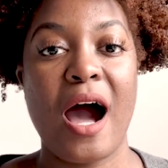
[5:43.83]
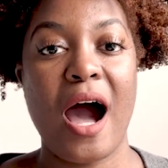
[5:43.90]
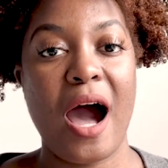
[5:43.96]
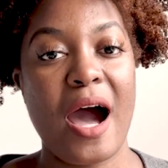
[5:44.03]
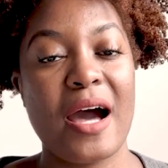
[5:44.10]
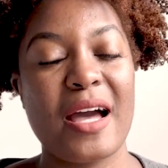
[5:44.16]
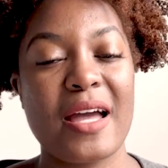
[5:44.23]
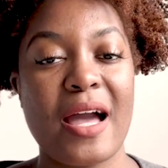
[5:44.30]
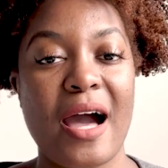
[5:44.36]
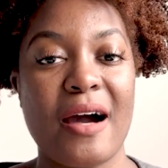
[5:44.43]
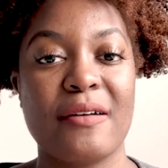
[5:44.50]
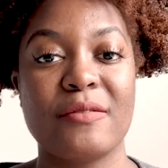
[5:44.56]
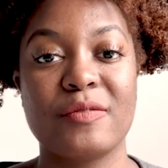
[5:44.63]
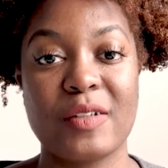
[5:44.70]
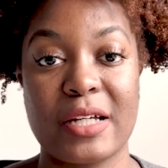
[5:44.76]
I
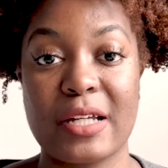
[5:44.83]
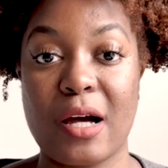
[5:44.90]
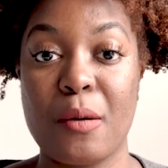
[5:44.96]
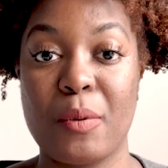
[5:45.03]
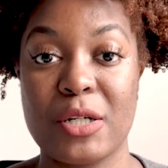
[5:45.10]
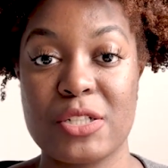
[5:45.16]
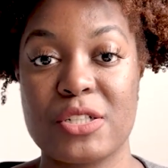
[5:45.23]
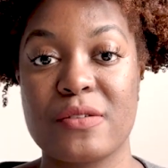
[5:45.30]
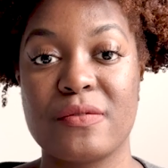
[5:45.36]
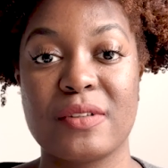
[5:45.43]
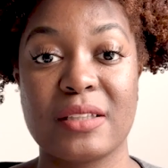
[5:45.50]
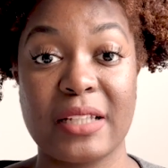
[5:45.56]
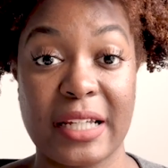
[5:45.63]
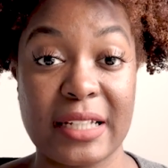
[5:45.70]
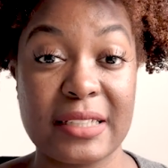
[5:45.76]
have like a bunch of
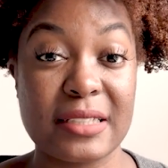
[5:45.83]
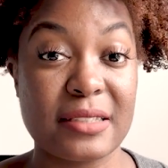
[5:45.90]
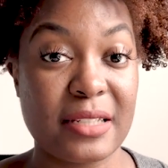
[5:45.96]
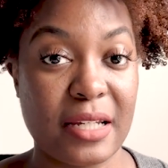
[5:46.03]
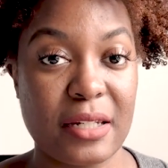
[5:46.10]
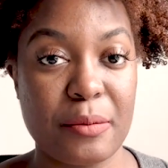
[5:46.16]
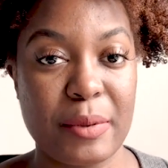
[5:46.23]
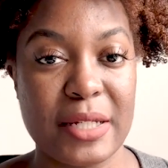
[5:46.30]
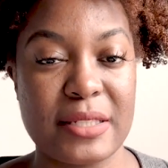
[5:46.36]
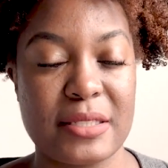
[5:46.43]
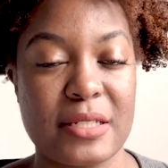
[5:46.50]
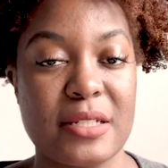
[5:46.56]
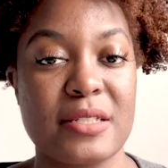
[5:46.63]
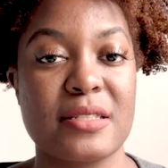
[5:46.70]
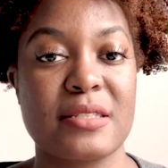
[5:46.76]
linked
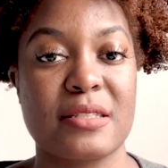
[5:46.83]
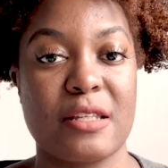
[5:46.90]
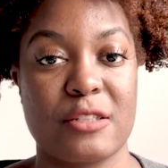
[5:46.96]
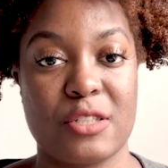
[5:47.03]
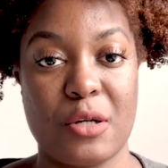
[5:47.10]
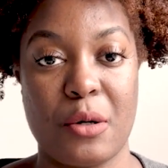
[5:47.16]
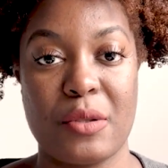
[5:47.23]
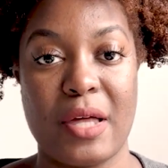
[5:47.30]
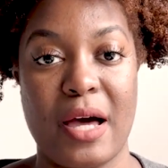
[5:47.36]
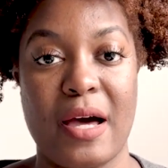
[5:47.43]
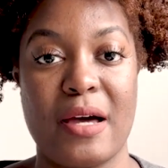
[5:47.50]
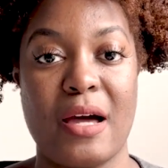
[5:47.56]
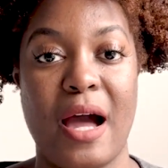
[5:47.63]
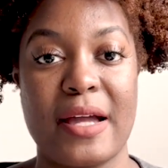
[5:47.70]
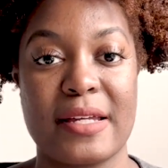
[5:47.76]
databases so
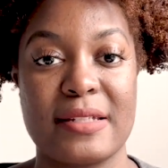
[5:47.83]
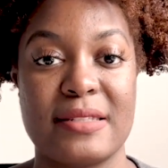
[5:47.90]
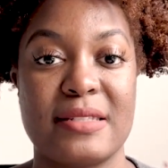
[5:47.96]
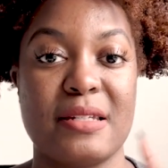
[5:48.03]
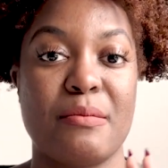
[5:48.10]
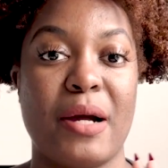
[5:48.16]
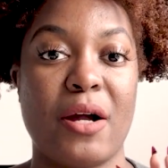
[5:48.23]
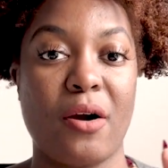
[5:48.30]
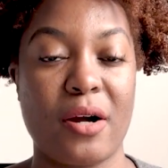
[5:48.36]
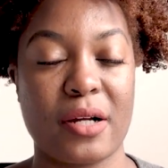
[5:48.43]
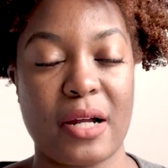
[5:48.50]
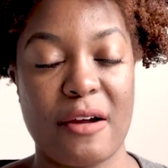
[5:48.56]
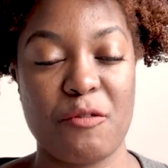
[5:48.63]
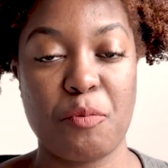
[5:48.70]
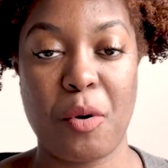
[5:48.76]
that I can see my
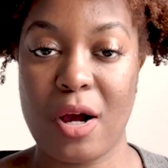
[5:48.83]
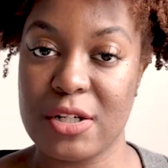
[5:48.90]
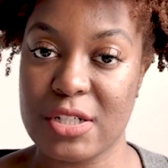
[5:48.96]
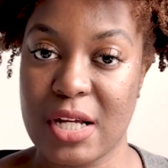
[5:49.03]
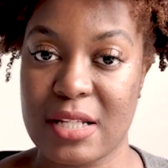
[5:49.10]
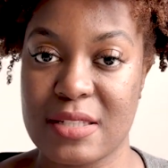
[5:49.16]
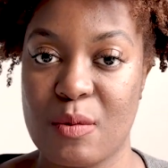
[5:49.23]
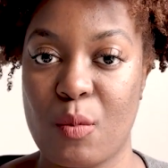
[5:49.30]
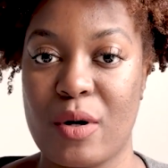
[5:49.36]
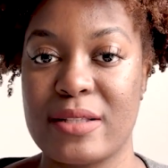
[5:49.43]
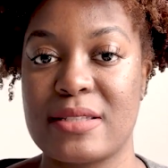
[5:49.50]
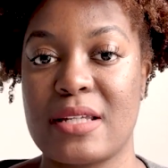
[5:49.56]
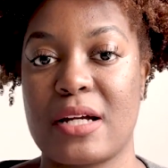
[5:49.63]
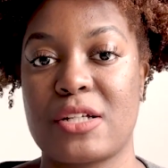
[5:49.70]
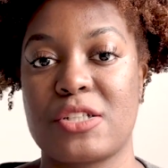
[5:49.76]
archive projects in one
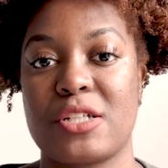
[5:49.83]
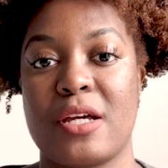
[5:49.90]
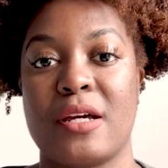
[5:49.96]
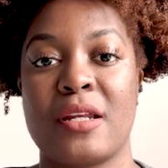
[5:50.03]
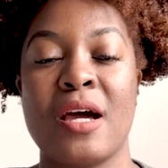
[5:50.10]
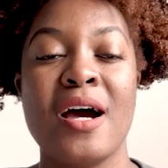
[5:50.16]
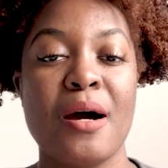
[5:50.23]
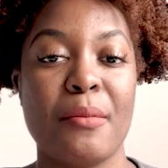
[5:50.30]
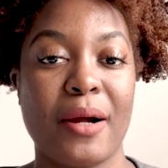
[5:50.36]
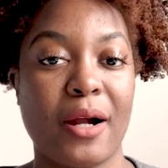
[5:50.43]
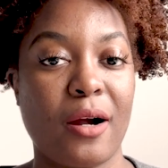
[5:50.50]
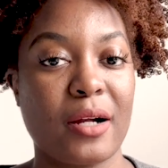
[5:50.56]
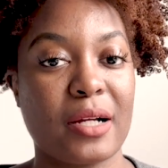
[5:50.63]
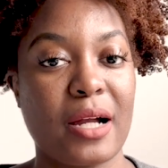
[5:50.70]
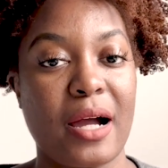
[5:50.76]
section, my
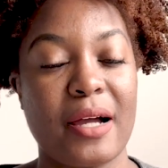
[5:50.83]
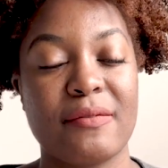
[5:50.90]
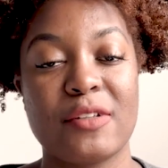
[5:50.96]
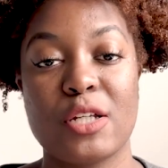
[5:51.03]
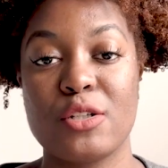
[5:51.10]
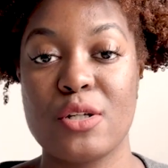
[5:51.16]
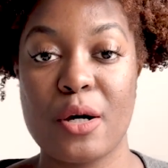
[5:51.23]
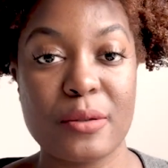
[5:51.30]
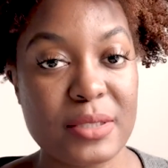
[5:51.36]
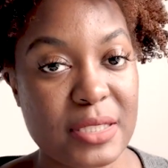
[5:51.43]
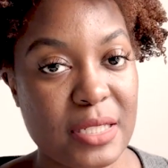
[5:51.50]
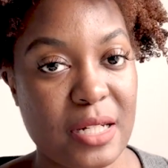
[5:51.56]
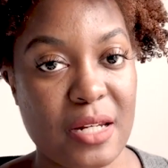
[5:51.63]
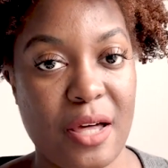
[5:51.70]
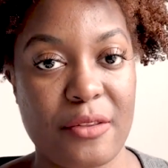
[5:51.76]
archive notes
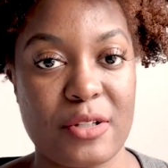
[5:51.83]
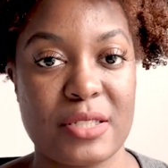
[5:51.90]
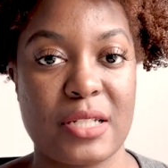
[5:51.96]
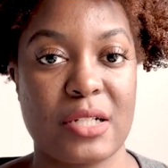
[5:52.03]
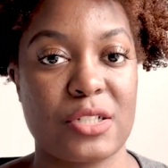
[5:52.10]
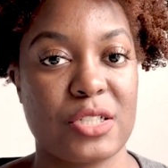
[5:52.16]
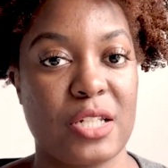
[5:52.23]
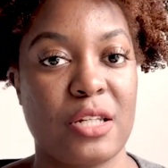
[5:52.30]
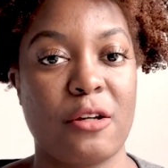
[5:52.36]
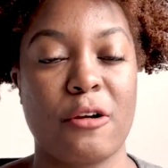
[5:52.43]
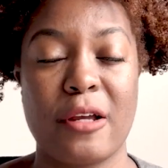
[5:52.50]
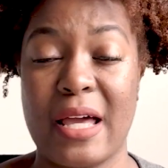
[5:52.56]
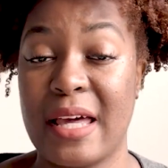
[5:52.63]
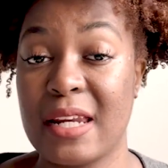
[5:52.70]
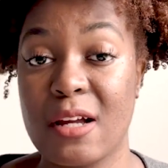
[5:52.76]
in another section, or
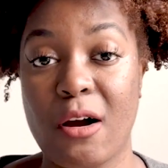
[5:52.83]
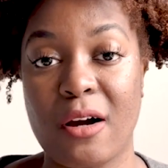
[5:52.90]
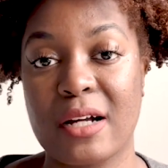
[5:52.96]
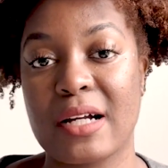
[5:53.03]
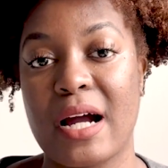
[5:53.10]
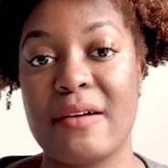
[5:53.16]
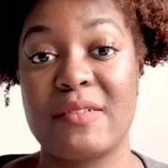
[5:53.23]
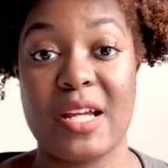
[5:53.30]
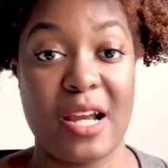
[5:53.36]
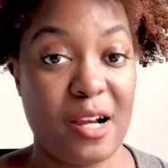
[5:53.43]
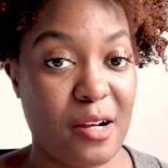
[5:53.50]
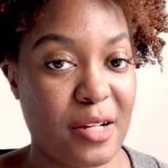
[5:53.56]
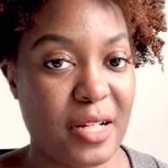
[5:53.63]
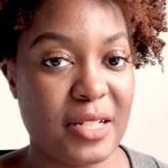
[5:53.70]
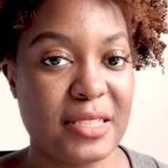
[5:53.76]
any archived
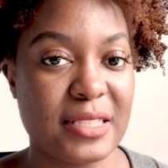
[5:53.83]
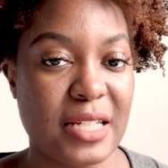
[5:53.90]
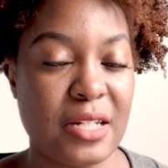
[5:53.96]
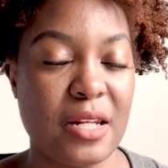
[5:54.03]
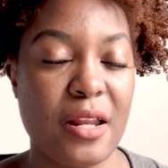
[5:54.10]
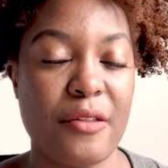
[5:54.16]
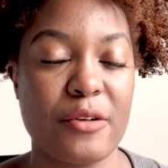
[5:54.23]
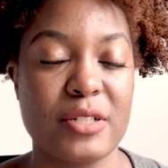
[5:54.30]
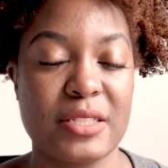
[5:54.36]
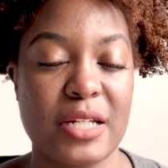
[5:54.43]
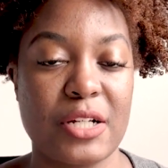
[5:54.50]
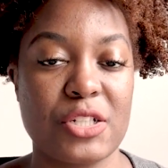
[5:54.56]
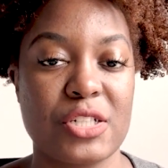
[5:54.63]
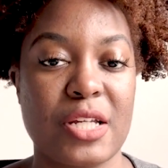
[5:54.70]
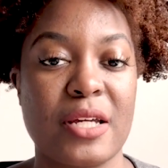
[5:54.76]
areas in another
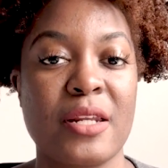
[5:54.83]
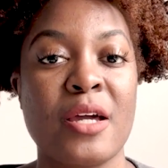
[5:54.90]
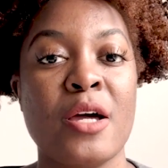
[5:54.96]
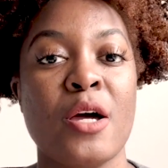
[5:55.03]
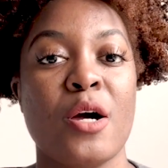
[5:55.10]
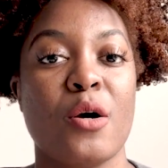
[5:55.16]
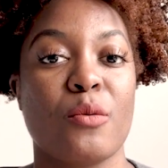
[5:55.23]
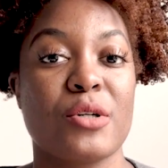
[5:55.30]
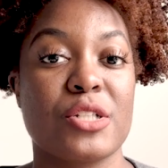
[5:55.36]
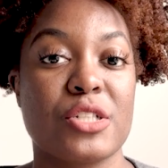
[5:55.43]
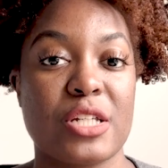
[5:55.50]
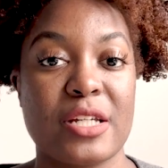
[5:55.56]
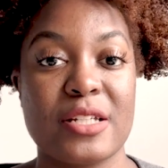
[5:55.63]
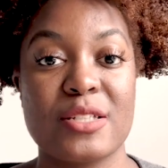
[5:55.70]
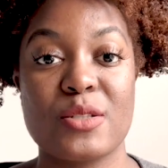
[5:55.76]
section, which
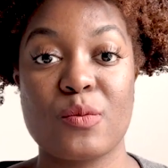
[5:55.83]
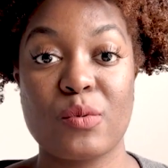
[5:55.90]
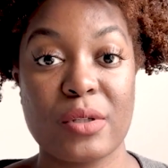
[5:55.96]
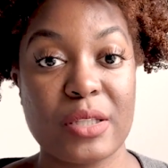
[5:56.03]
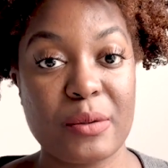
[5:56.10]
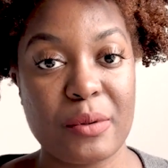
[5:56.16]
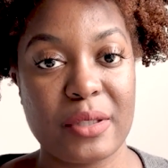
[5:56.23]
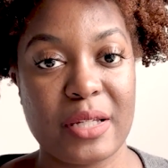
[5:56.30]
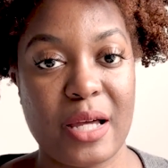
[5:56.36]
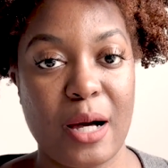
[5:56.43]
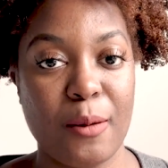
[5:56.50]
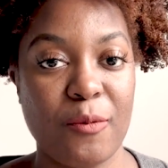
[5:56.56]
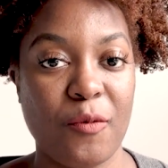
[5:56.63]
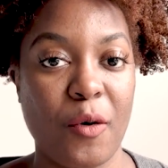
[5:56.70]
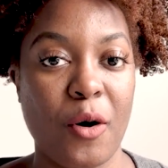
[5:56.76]
is really, really
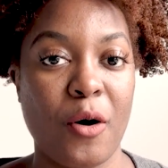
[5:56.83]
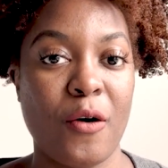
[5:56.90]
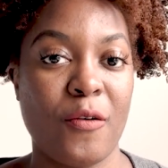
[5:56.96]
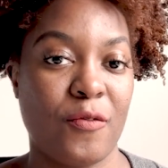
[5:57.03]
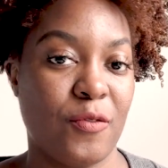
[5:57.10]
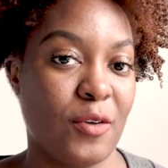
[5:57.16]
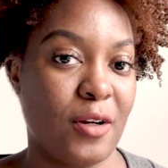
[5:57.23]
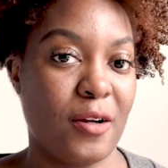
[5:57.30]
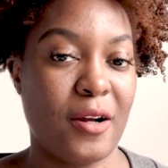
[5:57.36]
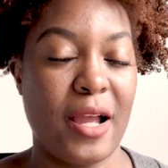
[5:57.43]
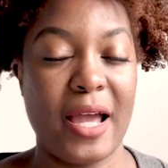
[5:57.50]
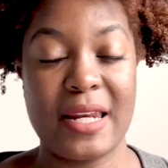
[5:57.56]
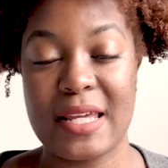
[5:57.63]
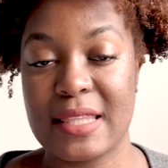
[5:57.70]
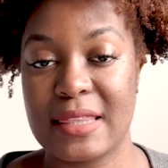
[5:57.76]
helpful for
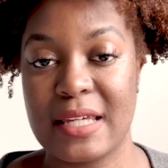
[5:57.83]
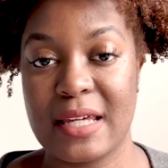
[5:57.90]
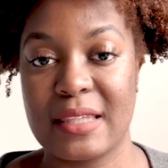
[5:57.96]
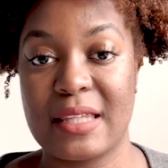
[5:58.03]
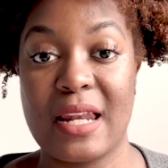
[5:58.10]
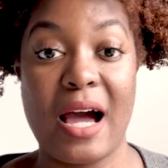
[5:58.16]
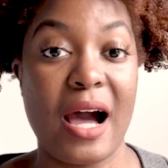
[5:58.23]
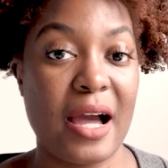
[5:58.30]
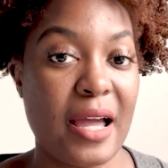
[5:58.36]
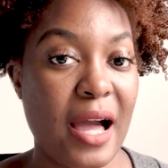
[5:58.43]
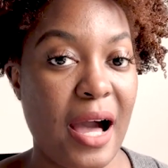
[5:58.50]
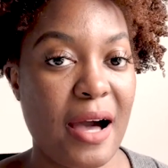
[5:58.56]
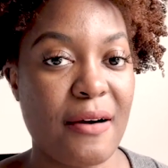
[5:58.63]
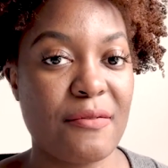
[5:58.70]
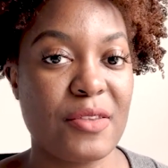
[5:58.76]
anything that I
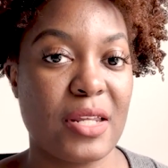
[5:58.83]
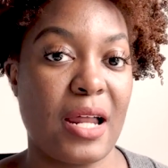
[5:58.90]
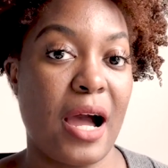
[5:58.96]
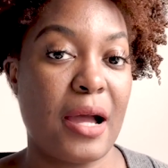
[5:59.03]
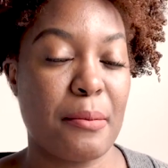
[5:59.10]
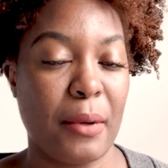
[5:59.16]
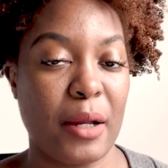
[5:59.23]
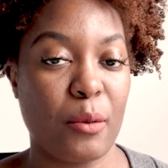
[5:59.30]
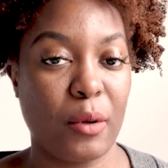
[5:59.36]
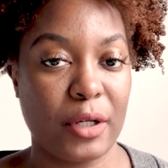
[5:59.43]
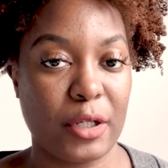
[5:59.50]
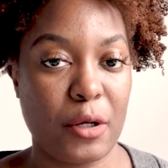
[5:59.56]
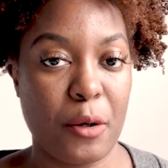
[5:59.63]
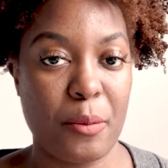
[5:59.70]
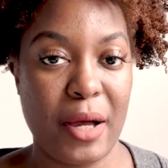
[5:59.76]
have that I might want
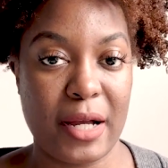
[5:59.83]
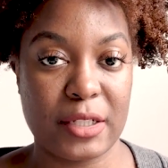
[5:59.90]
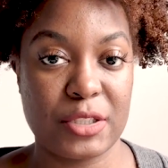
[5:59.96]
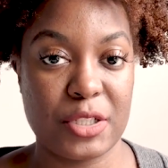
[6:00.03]
to go back